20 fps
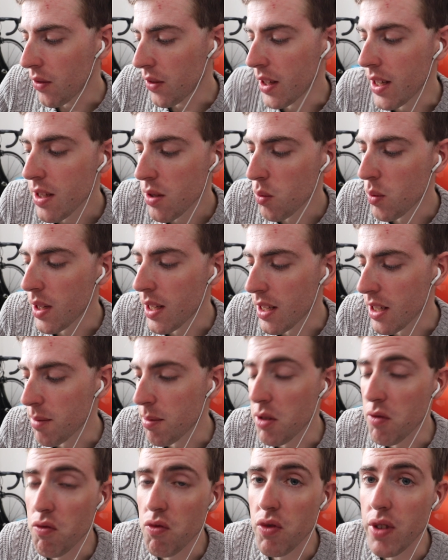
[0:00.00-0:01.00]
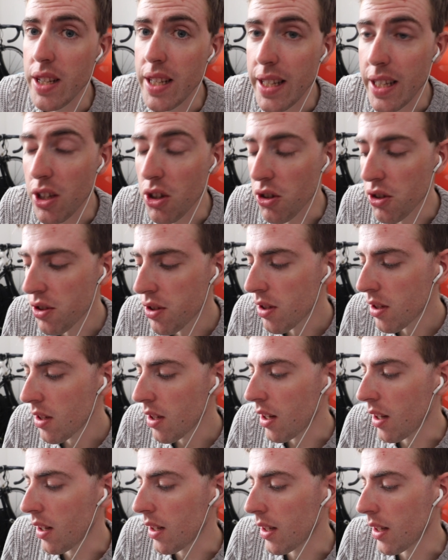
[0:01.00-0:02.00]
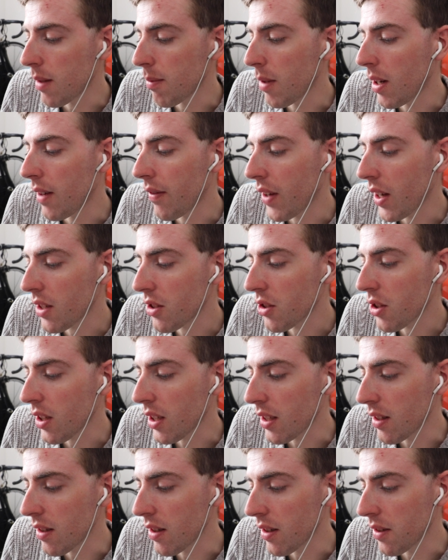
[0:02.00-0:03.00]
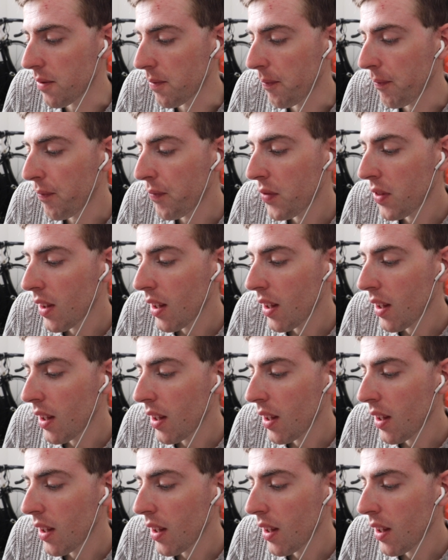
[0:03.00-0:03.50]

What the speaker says: this week has been really good. I've actually done